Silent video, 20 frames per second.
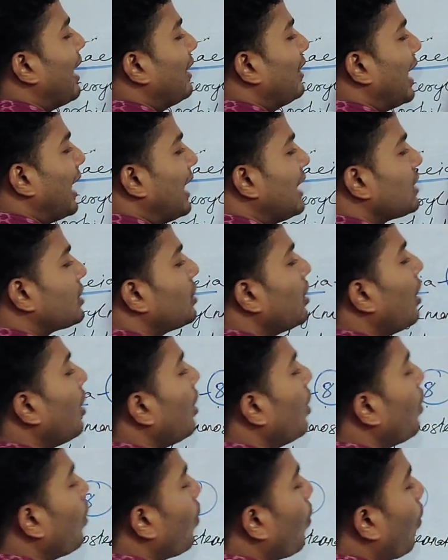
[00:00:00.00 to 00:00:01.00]
that is
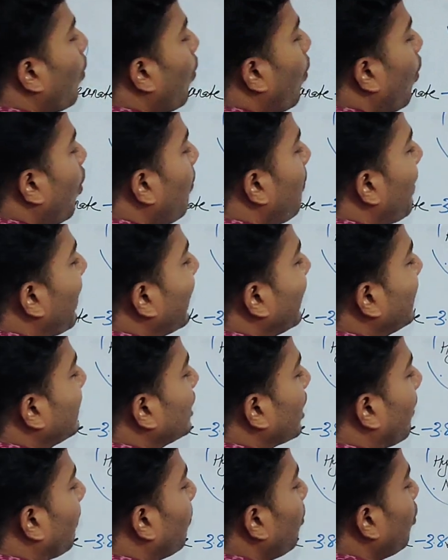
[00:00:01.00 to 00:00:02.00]
the O by
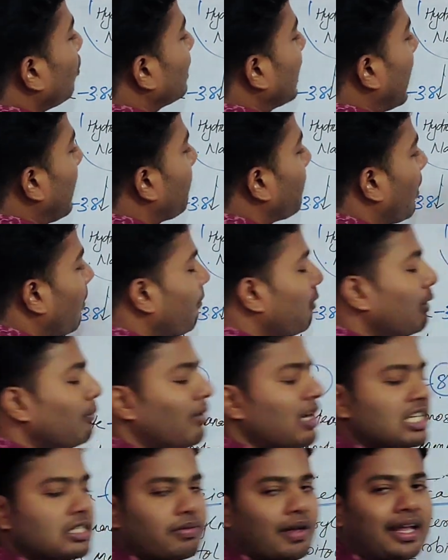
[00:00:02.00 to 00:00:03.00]
W type of
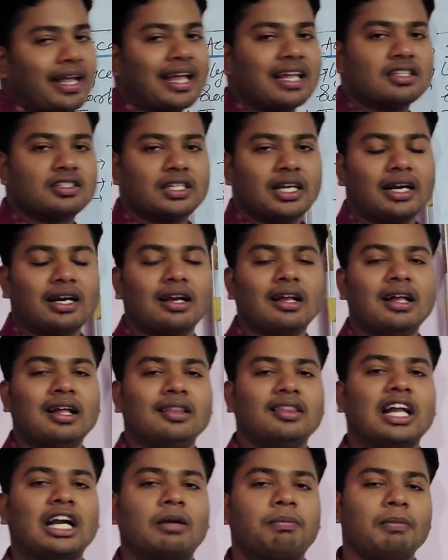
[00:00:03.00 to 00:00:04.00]
emulsifying agent.
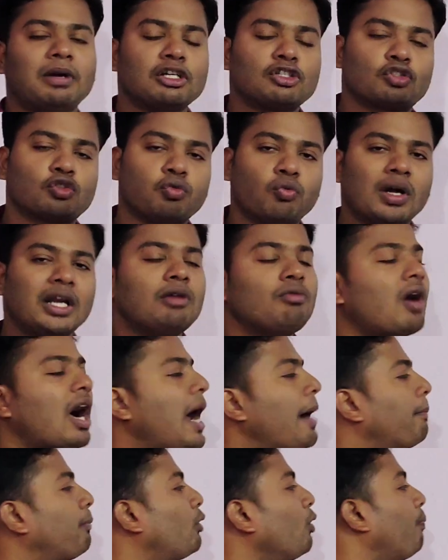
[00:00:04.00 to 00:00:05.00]
That means when you
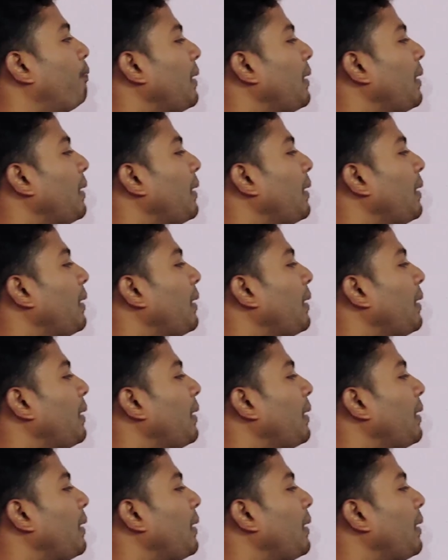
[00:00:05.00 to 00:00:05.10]
have to